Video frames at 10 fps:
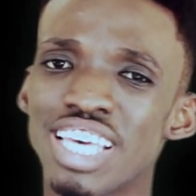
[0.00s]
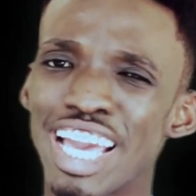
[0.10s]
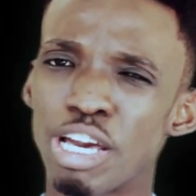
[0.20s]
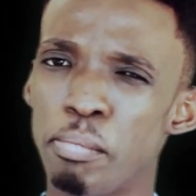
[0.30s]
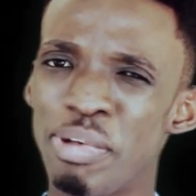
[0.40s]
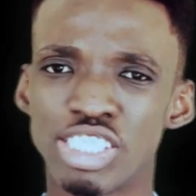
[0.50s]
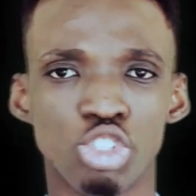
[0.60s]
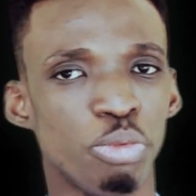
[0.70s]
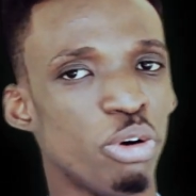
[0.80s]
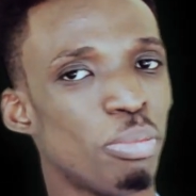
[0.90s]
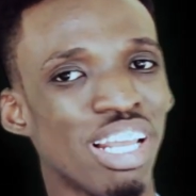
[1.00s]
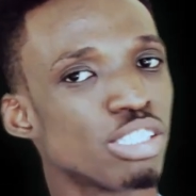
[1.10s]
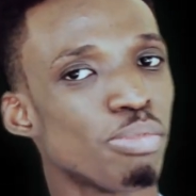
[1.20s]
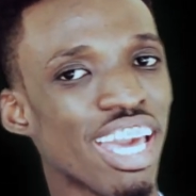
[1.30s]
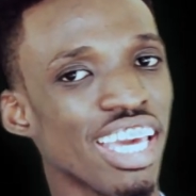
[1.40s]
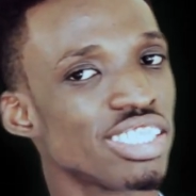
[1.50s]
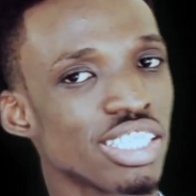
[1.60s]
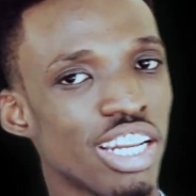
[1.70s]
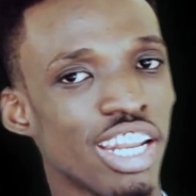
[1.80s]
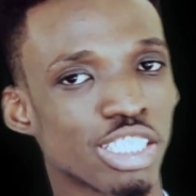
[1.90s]
I can bet you'll be replaced by it in
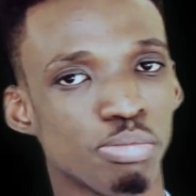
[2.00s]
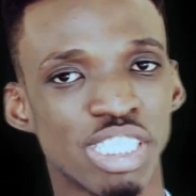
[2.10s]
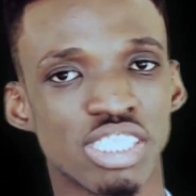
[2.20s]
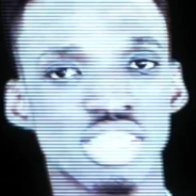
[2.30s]
the next bit.